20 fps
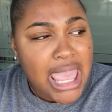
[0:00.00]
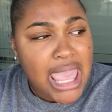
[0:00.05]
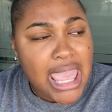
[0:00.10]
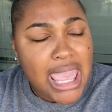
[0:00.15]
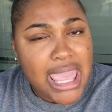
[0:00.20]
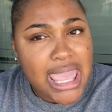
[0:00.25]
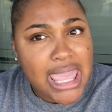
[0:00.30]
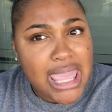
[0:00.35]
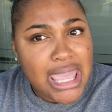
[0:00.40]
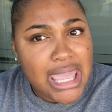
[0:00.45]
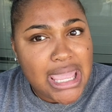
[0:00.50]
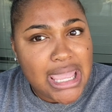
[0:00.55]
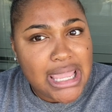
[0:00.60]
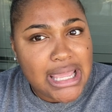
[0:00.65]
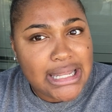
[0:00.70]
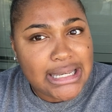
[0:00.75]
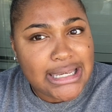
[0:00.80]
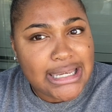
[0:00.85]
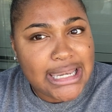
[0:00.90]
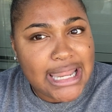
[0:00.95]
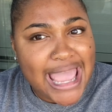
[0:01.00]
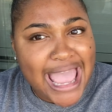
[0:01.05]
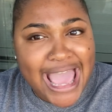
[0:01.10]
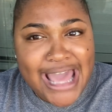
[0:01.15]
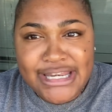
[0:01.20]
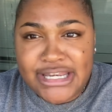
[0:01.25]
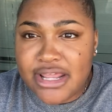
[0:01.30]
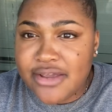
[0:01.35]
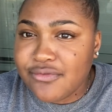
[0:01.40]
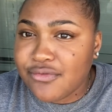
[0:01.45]
And I
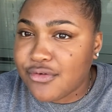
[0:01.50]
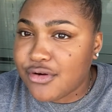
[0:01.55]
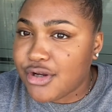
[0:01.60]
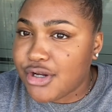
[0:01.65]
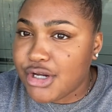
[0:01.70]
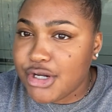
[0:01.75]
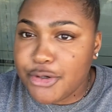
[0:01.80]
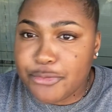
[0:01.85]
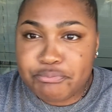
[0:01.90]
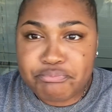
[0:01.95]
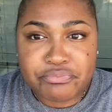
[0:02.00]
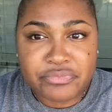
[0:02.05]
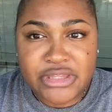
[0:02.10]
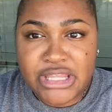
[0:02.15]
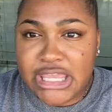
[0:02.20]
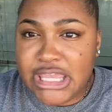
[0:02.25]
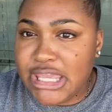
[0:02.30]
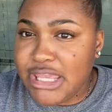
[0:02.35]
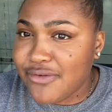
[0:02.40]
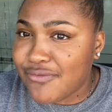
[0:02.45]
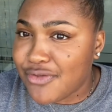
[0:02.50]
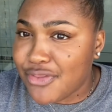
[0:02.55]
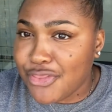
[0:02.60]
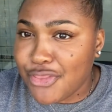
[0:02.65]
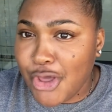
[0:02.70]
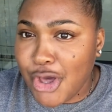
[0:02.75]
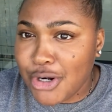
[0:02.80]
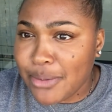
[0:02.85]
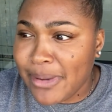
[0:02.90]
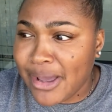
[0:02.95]
never even
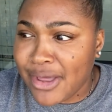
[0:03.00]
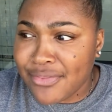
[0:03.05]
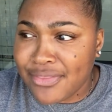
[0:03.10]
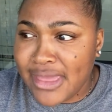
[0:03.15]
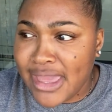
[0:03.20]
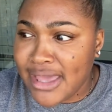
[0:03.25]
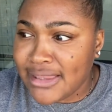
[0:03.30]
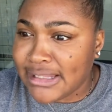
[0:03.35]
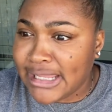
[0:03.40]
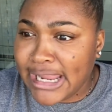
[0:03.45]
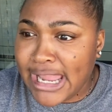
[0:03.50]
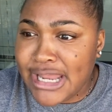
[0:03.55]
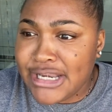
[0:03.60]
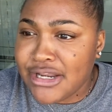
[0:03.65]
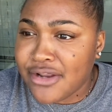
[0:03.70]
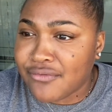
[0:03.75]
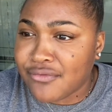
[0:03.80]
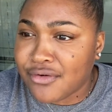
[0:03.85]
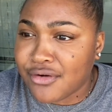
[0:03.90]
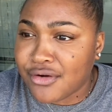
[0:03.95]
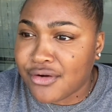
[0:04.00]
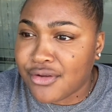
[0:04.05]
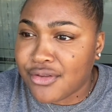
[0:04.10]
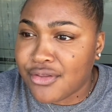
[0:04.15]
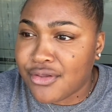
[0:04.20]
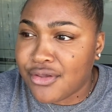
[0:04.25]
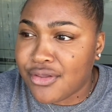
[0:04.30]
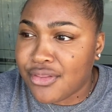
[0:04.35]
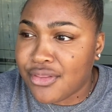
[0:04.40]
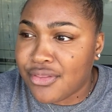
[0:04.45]
thought about that. Like, I never
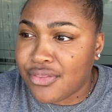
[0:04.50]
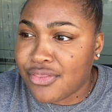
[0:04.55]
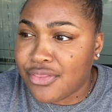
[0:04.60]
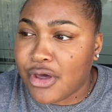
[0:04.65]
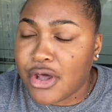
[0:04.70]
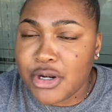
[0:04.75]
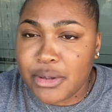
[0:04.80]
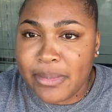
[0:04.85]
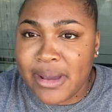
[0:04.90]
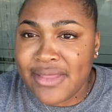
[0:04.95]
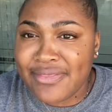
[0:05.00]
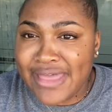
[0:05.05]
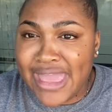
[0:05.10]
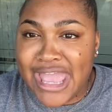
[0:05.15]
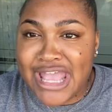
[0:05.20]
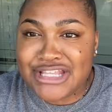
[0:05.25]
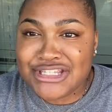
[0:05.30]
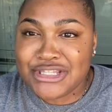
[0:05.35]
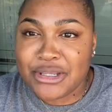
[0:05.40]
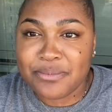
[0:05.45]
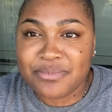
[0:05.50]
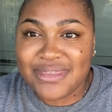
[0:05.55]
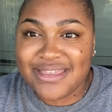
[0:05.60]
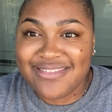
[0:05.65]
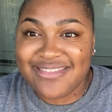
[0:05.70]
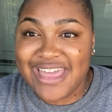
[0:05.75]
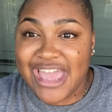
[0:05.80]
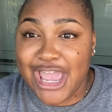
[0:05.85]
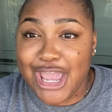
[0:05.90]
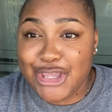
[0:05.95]
thought about that as something
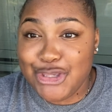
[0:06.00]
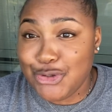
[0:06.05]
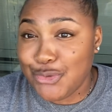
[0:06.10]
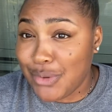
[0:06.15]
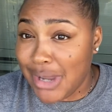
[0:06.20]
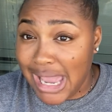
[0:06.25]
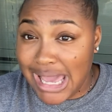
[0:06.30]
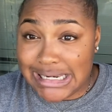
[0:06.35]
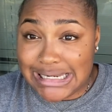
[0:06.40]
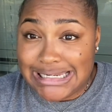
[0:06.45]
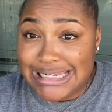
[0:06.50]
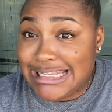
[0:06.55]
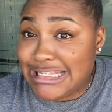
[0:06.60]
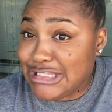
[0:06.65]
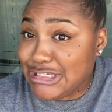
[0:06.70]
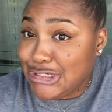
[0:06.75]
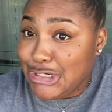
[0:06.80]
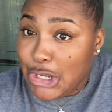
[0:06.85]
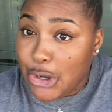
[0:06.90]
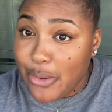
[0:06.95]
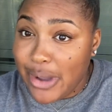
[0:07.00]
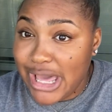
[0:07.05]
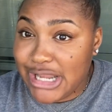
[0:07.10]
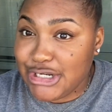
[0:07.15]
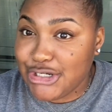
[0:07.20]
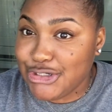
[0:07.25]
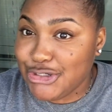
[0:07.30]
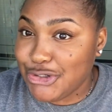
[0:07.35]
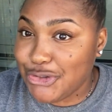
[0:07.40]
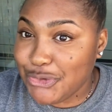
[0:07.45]
that you kind of need to know how to
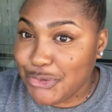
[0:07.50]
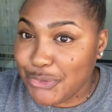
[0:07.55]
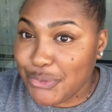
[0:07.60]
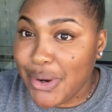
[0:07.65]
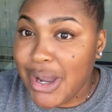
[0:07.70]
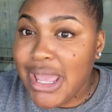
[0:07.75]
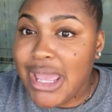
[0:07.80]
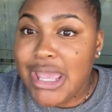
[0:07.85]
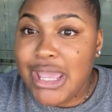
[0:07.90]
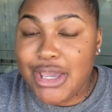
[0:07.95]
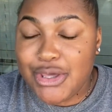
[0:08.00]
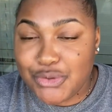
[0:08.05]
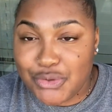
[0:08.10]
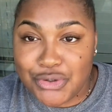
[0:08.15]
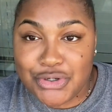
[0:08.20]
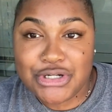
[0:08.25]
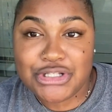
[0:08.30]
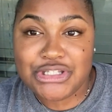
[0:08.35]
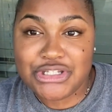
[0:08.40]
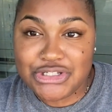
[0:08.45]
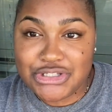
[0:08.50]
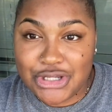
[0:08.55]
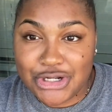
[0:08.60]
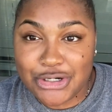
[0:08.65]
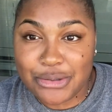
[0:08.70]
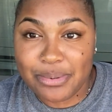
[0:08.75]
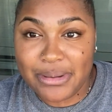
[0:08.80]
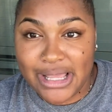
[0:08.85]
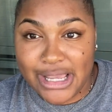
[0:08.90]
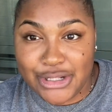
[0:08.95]
do in order to start
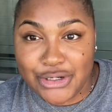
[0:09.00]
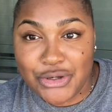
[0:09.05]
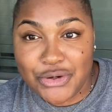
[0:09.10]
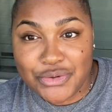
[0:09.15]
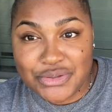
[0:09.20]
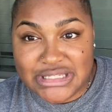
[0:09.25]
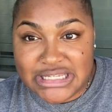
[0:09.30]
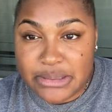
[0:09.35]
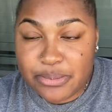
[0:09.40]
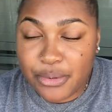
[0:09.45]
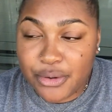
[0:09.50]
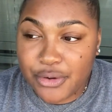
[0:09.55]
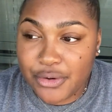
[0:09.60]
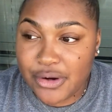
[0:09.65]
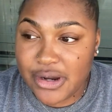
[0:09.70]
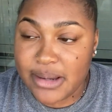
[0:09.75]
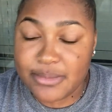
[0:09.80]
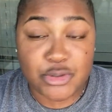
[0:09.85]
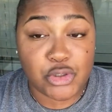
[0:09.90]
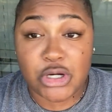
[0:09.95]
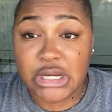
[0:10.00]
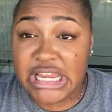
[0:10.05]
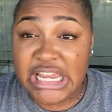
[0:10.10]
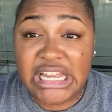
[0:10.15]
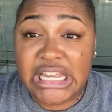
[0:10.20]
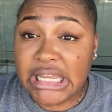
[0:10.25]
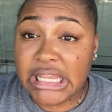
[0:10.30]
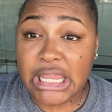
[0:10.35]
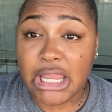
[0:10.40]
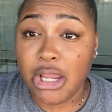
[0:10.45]
applying to OT programs or
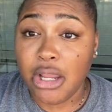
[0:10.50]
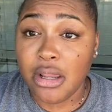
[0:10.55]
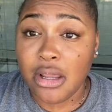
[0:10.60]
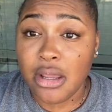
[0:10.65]
any